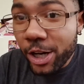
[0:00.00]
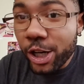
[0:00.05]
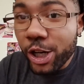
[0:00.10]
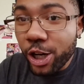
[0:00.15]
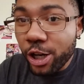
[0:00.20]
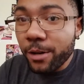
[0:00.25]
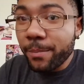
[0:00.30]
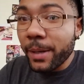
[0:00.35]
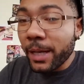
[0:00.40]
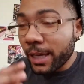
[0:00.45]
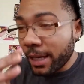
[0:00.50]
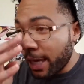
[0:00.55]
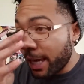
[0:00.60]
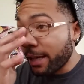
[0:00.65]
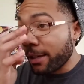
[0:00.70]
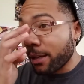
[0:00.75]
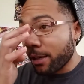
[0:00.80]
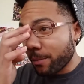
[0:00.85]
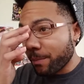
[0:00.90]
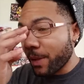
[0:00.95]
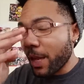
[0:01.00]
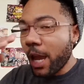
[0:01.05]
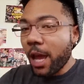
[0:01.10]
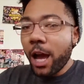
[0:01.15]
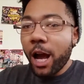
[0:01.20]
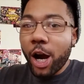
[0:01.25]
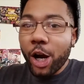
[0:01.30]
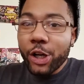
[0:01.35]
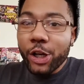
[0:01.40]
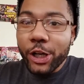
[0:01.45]
Germa kingdom
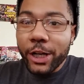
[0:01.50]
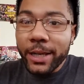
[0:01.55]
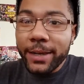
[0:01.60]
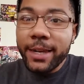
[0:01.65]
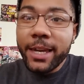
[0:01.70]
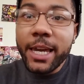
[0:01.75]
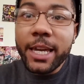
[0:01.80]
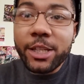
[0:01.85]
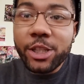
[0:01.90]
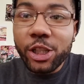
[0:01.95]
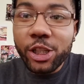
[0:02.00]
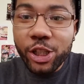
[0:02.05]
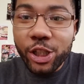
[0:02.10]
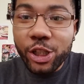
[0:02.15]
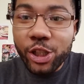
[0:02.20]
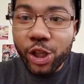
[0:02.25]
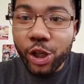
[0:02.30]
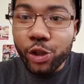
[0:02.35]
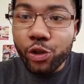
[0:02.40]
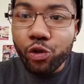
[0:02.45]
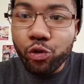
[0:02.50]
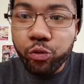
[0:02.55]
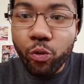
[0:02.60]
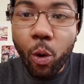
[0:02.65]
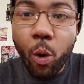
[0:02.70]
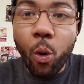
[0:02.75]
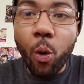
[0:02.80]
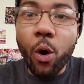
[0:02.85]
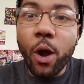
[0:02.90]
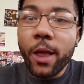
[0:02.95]
under Ichiji's
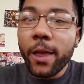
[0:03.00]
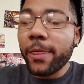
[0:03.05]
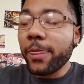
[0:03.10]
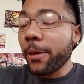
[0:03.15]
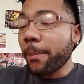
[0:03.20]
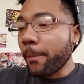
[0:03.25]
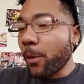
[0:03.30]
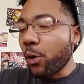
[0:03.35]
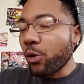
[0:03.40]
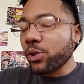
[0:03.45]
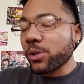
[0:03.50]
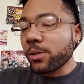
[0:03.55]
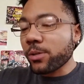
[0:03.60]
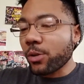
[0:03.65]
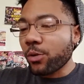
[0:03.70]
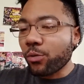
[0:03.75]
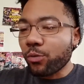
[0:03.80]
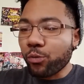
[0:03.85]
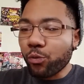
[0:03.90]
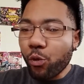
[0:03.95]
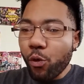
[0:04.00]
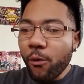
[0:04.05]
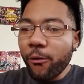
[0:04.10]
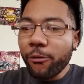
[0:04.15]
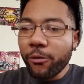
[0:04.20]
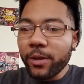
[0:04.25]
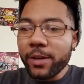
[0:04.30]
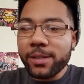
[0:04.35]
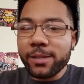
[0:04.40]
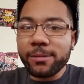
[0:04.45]
control, the most
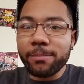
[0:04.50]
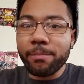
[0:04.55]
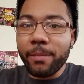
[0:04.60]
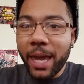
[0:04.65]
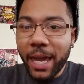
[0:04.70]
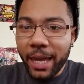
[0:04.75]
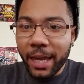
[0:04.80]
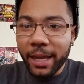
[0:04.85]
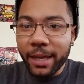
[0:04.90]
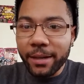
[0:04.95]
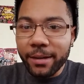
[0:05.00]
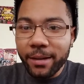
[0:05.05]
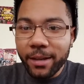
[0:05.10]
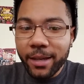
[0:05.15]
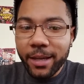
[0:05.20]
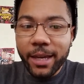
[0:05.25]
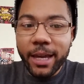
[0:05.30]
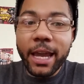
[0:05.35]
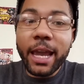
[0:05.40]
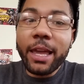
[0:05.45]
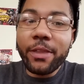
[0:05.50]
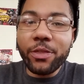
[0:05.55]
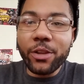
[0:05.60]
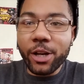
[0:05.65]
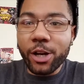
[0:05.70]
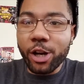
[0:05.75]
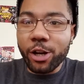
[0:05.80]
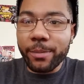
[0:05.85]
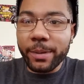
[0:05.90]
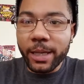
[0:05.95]
ruthless man in the
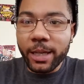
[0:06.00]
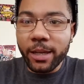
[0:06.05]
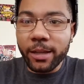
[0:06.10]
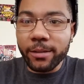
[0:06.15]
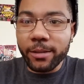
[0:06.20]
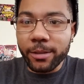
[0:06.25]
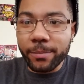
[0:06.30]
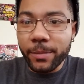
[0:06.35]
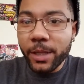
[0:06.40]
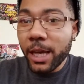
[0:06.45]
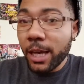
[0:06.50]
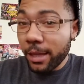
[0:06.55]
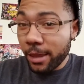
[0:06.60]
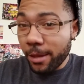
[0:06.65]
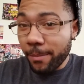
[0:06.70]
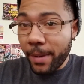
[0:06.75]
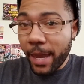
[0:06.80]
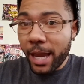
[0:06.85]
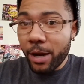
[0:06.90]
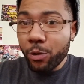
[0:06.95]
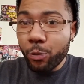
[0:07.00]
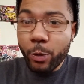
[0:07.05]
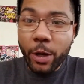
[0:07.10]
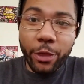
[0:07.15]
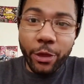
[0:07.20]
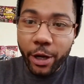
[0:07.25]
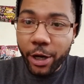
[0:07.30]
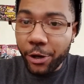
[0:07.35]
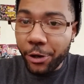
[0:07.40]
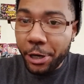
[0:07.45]
Germa kingdom, the man with
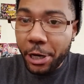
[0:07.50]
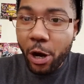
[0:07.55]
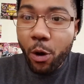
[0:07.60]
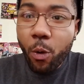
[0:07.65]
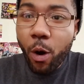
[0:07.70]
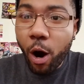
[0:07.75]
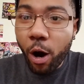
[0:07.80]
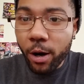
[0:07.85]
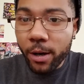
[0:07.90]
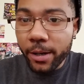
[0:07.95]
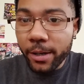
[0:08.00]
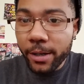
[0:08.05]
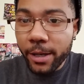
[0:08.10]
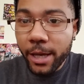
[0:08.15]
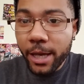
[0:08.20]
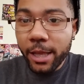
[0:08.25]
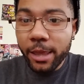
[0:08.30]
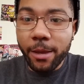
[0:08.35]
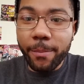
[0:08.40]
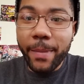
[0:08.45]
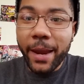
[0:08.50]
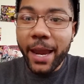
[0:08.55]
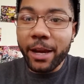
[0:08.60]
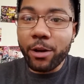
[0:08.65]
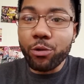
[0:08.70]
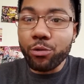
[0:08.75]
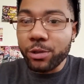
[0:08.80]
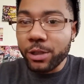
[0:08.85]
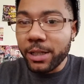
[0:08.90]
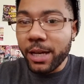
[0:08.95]
no heart, the man
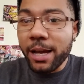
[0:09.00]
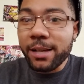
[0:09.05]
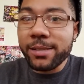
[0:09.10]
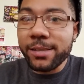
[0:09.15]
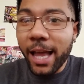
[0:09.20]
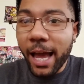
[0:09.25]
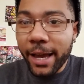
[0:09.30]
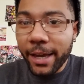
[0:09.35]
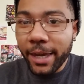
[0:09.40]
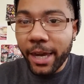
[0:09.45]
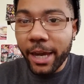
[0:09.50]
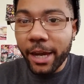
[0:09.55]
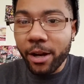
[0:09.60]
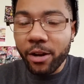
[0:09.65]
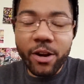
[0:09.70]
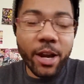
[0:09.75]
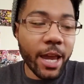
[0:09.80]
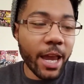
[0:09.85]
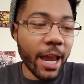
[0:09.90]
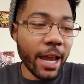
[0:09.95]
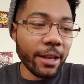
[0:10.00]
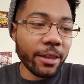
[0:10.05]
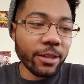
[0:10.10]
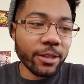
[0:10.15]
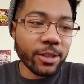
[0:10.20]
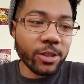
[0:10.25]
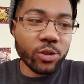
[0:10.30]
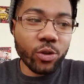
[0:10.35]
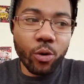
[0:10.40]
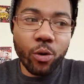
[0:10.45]
who does not care. And the
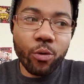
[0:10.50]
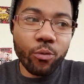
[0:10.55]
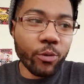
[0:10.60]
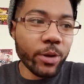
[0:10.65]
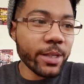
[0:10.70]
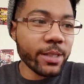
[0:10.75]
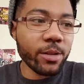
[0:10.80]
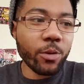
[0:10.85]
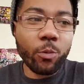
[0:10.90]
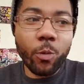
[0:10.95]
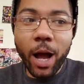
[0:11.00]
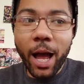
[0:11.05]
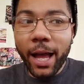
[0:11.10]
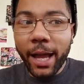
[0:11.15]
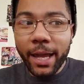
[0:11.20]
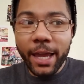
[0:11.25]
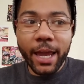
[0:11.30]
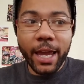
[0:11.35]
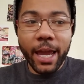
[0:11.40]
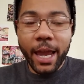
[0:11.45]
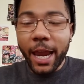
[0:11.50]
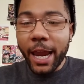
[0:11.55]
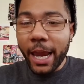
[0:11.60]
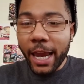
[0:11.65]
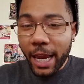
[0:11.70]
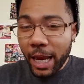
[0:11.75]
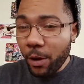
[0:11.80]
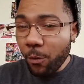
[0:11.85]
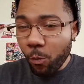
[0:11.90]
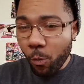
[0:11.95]
sole reason why
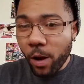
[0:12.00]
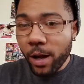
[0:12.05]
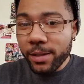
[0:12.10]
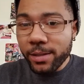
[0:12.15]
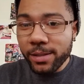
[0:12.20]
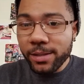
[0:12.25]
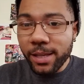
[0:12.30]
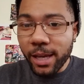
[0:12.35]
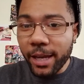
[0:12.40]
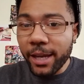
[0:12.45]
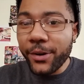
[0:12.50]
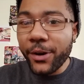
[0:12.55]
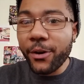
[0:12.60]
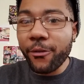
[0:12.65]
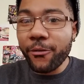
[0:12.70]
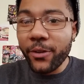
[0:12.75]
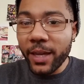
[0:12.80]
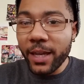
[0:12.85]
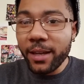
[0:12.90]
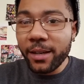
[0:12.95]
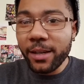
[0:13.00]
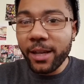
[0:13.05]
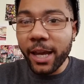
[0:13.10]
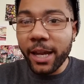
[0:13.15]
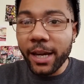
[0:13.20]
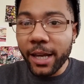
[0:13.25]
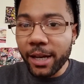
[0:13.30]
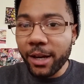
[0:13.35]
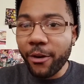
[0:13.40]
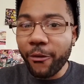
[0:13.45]
he wants to intervene and
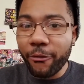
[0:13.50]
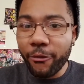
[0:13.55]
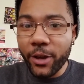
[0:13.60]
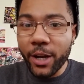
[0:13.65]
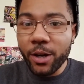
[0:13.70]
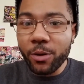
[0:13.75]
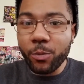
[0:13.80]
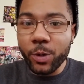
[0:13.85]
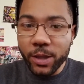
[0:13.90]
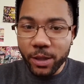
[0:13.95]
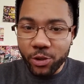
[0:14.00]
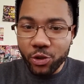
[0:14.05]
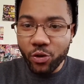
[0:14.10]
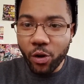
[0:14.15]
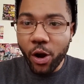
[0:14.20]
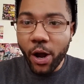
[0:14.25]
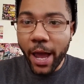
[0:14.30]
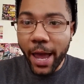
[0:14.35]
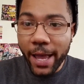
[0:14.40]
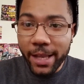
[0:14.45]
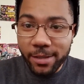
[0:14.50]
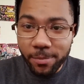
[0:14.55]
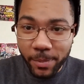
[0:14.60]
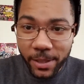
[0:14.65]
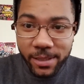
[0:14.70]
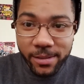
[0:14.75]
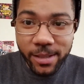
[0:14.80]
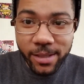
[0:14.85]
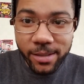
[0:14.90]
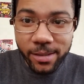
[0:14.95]
interfere with the Straw Hats'
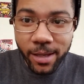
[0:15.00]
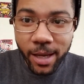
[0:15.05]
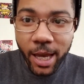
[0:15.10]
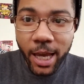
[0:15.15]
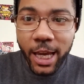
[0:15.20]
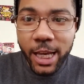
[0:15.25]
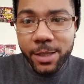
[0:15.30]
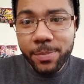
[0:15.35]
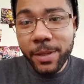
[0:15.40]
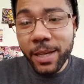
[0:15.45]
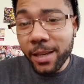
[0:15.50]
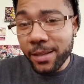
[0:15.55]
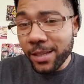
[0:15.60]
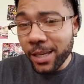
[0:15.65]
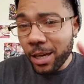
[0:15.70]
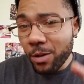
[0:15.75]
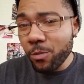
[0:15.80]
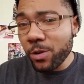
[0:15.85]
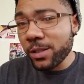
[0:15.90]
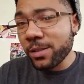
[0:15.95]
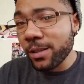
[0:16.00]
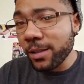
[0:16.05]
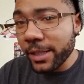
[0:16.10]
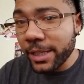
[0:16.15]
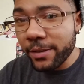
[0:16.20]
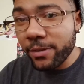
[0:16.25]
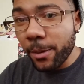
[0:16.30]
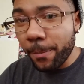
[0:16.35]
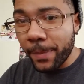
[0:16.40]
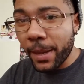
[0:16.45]
business is because he wants to
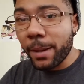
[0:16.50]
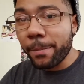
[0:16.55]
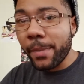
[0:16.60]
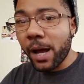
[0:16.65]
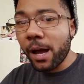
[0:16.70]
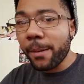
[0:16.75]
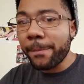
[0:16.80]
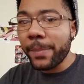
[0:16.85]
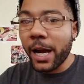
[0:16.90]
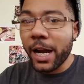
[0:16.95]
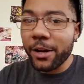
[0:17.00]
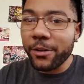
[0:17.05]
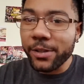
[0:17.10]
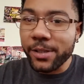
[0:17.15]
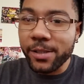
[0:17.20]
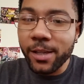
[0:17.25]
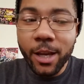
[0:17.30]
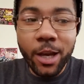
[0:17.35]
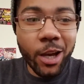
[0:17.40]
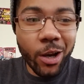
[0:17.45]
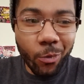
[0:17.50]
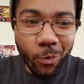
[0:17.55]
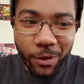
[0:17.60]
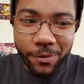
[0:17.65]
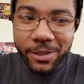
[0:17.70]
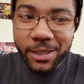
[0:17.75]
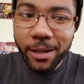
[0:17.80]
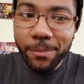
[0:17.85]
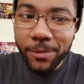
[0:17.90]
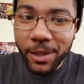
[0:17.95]
lead the Big Mom Pirates with
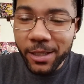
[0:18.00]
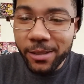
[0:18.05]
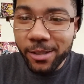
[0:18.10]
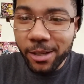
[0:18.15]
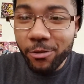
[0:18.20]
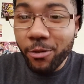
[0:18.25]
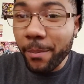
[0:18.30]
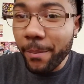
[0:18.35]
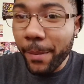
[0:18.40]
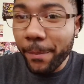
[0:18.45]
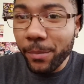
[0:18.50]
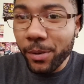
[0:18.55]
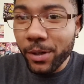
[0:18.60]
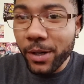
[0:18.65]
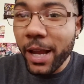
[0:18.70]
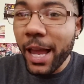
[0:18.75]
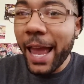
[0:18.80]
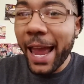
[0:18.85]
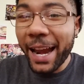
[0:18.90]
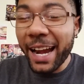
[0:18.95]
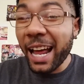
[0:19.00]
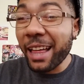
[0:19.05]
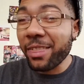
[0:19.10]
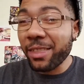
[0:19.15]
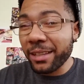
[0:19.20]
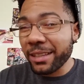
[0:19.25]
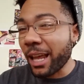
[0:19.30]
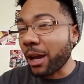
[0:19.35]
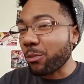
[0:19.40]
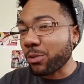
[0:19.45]
something to remember. And I
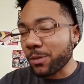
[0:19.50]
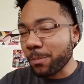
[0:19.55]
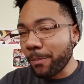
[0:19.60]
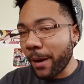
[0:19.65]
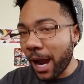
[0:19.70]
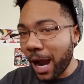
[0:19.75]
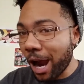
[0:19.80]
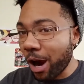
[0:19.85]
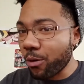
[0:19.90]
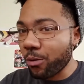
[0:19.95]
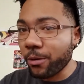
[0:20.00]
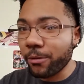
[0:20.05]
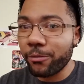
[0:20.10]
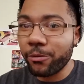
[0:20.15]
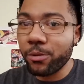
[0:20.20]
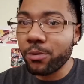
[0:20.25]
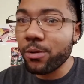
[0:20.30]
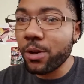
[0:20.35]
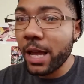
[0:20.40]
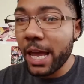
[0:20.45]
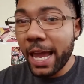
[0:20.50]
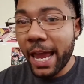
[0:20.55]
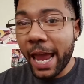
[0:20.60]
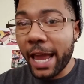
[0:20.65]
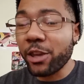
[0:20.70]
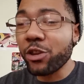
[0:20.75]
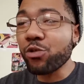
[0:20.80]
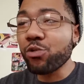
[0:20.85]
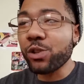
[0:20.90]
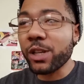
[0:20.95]
think that was powerful.
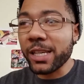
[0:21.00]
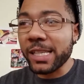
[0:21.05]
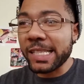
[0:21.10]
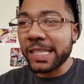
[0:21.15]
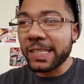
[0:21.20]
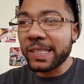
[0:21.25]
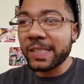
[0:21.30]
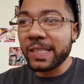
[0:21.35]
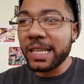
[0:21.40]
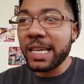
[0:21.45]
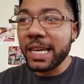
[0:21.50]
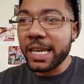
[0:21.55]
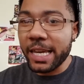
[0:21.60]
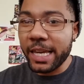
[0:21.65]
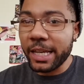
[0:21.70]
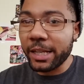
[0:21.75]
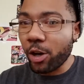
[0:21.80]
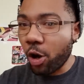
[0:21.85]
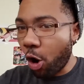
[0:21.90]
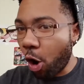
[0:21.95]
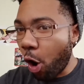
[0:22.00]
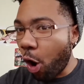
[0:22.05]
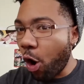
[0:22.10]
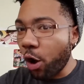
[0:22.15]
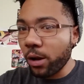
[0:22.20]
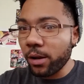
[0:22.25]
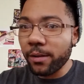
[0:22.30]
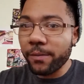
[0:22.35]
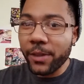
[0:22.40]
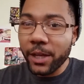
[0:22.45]
And you can see it in
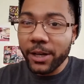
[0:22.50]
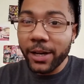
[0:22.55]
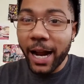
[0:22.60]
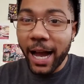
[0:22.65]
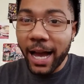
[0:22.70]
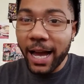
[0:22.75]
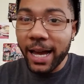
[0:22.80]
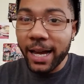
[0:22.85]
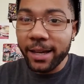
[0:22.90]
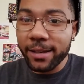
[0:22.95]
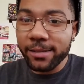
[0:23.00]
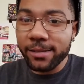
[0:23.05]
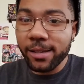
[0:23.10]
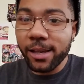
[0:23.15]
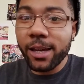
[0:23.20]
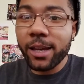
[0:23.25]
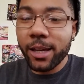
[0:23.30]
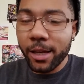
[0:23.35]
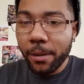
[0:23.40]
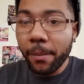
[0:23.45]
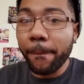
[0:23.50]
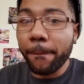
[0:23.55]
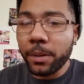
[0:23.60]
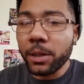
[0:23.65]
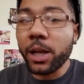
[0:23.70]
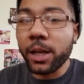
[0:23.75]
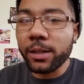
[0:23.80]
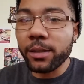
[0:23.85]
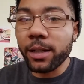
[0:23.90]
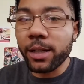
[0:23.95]
all of their eyes.
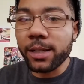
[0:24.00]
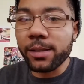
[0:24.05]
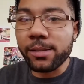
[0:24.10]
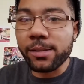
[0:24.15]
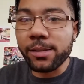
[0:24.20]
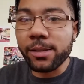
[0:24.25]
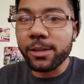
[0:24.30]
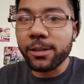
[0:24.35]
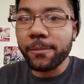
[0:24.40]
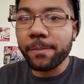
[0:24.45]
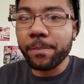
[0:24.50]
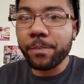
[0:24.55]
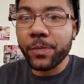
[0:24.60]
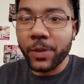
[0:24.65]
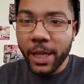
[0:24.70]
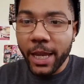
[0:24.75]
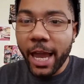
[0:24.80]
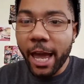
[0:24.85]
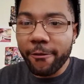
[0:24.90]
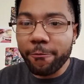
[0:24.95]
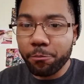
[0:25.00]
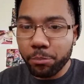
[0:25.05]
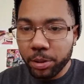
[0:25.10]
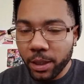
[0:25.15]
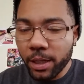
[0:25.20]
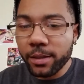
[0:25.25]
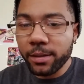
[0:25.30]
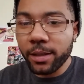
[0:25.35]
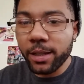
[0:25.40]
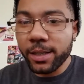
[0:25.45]
Bloodlust. They have
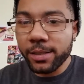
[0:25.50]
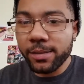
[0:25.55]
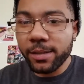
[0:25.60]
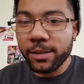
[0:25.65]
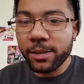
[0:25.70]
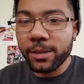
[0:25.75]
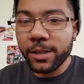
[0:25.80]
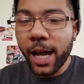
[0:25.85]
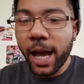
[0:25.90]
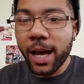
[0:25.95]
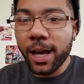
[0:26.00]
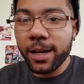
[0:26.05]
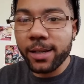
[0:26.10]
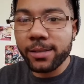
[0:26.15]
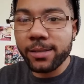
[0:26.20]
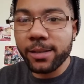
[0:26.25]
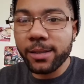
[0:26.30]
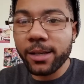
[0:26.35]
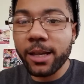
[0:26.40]
bloodlust in their eyes.